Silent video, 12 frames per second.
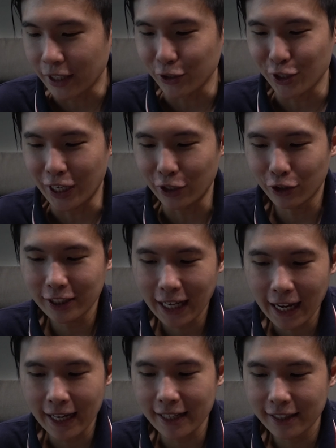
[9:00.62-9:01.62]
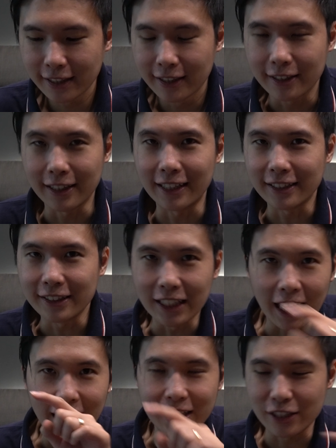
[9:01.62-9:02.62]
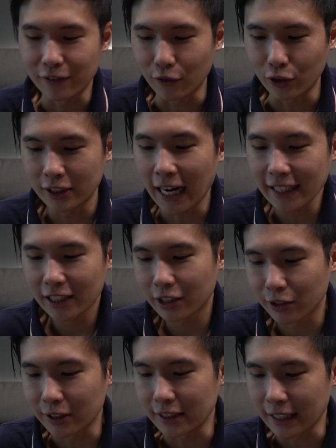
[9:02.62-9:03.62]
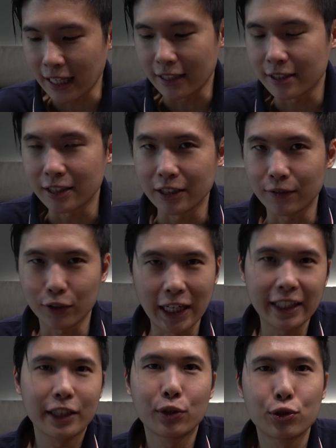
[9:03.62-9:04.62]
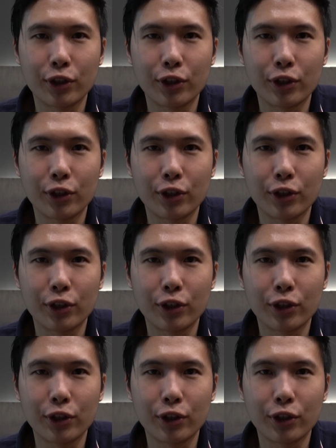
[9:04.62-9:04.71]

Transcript: and you cannot add like lines for technical analysis, for technical